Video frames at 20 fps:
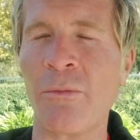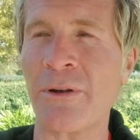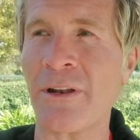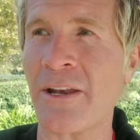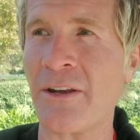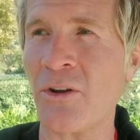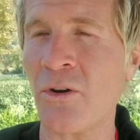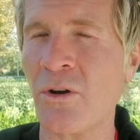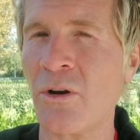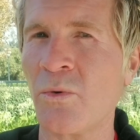but
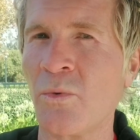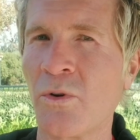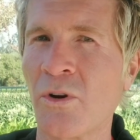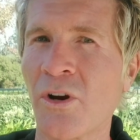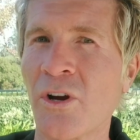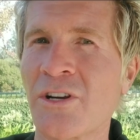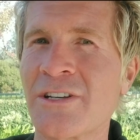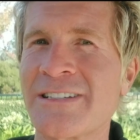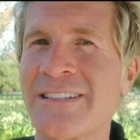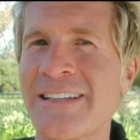I know it
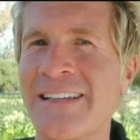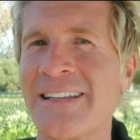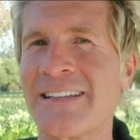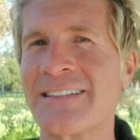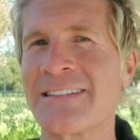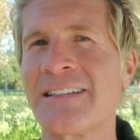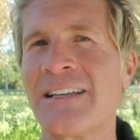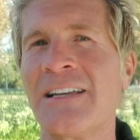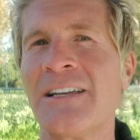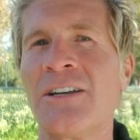works,
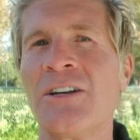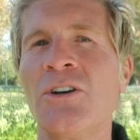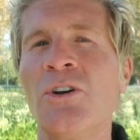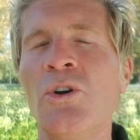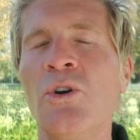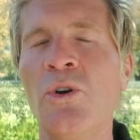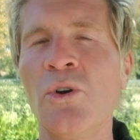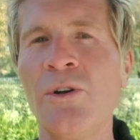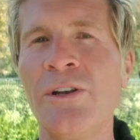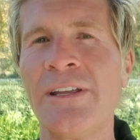is
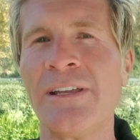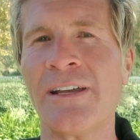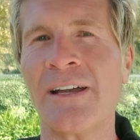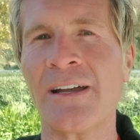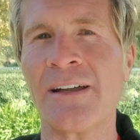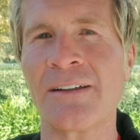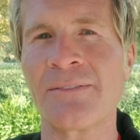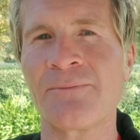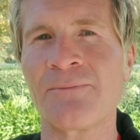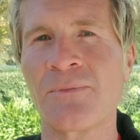Hoodia.